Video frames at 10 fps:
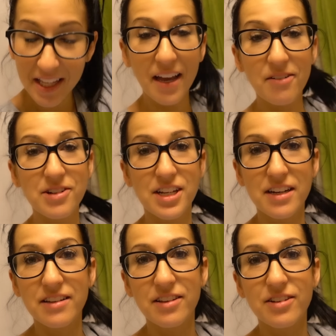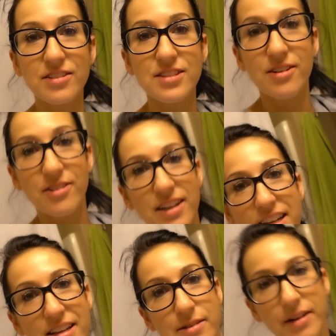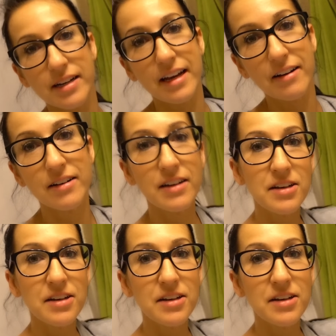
I wish I didn't look so hideous right now,